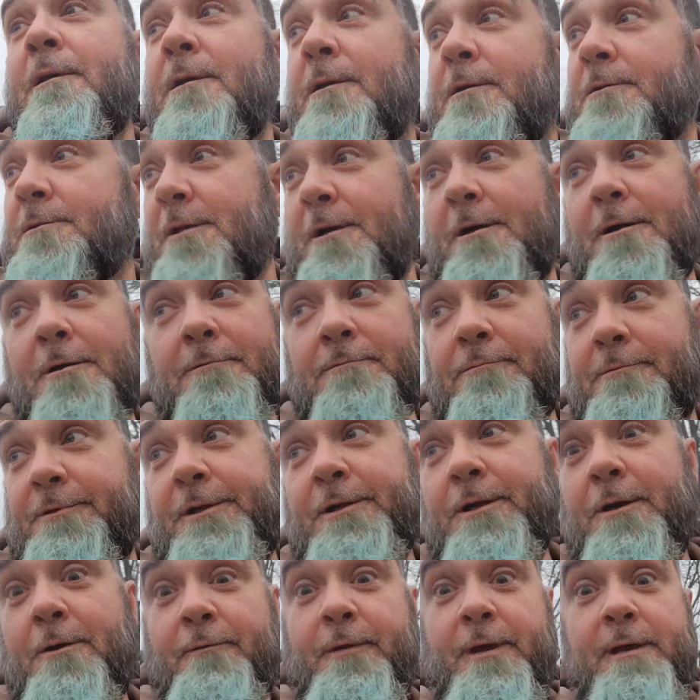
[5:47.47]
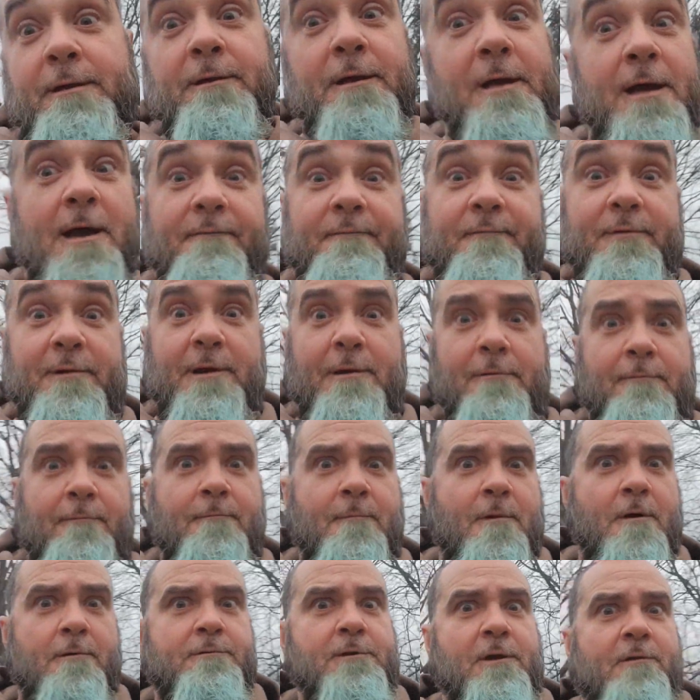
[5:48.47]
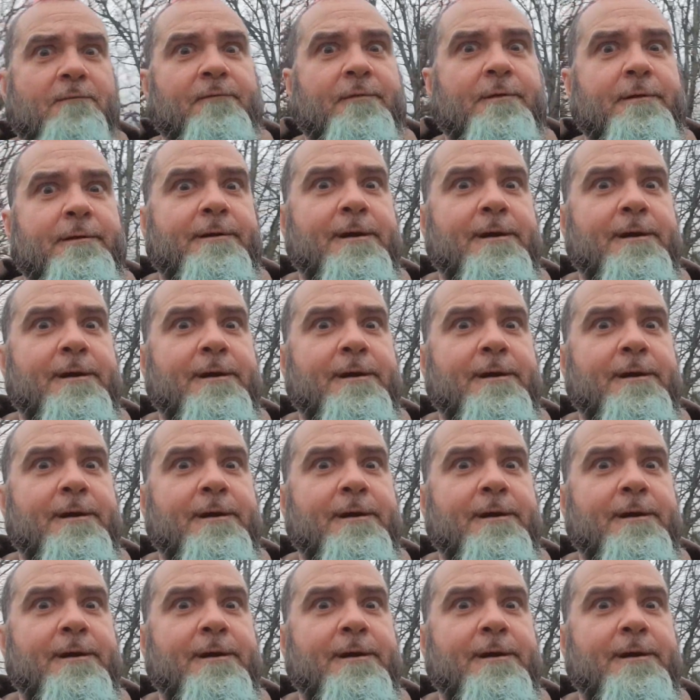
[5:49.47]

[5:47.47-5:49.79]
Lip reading: So, you know, they left, and I walked over